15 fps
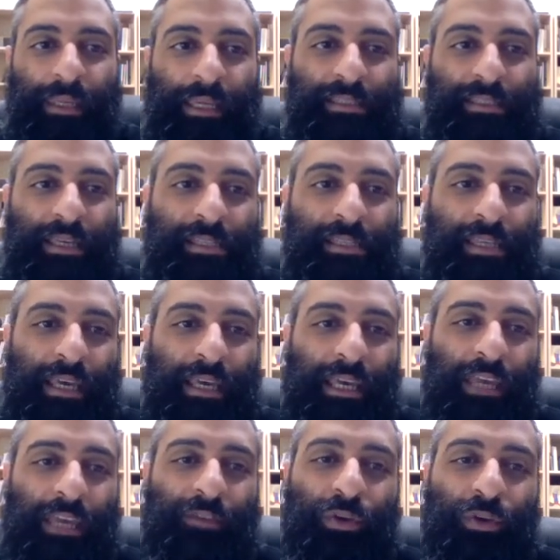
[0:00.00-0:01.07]
He says,
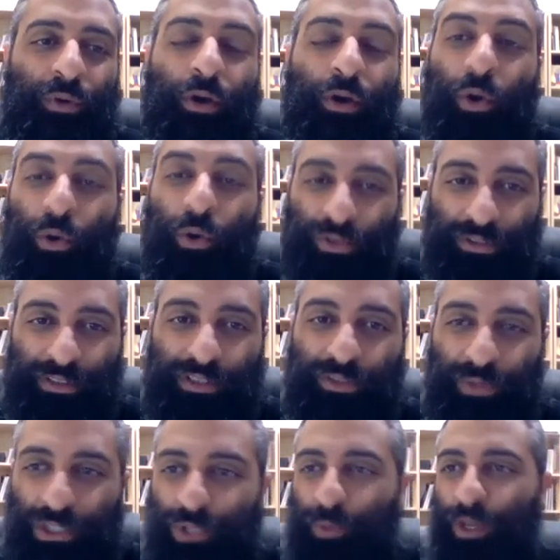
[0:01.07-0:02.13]
"If you are gold,
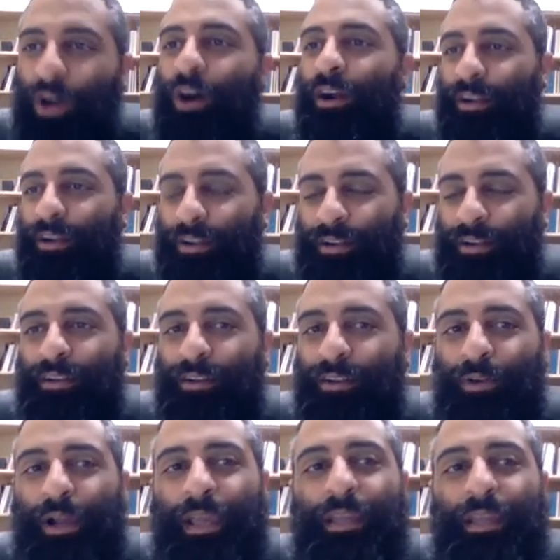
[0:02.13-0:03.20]
which we are,
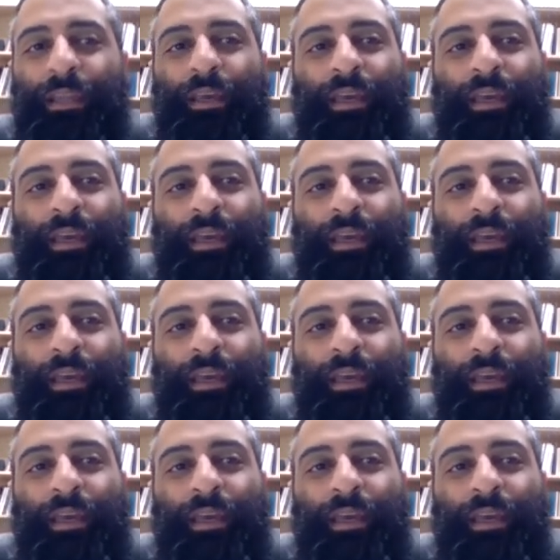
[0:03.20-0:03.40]
right?